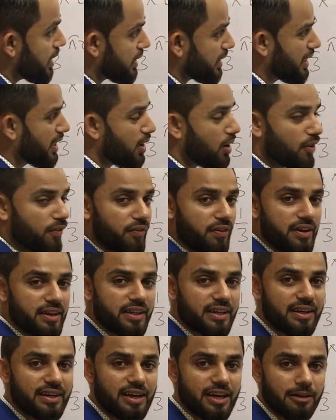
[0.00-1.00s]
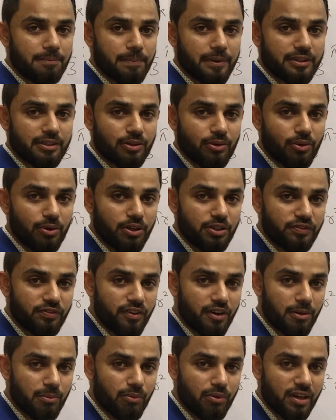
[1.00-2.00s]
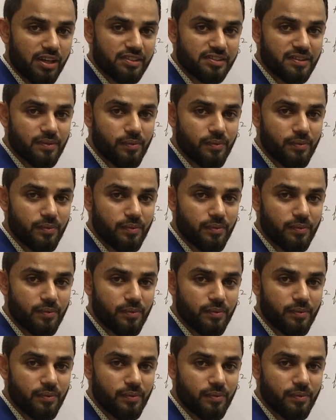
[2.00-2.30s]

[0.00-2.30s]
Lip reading: They often neglect Pythagoras formula is